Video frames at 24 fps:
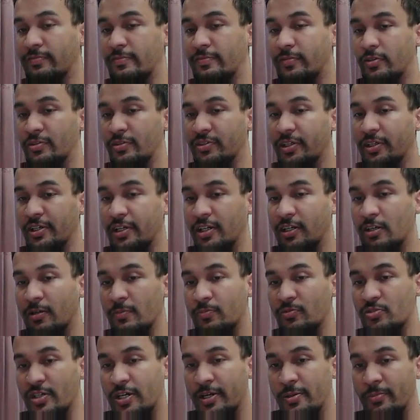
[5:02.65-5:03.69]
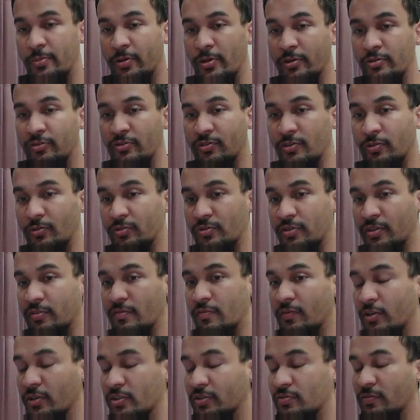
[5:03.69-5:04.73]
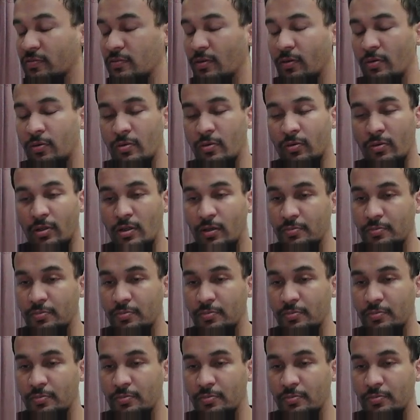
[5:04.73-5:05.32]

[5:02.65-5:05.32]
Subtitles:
for setting up chatbots using VoiceFlow,